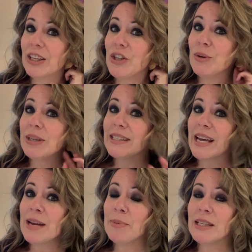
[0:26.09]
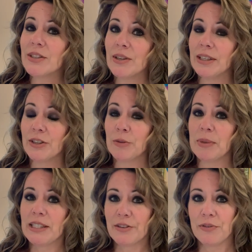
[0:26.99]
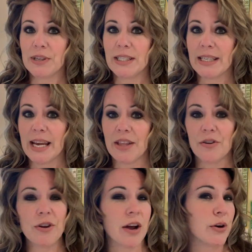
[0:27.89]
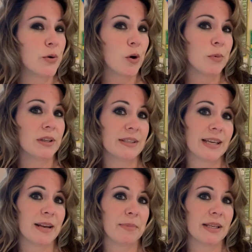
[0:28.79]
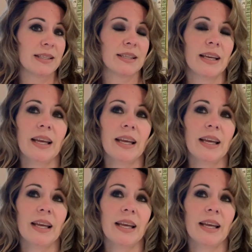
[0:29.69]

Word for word: your assignments are a little bit different today. They're not our normal assignments.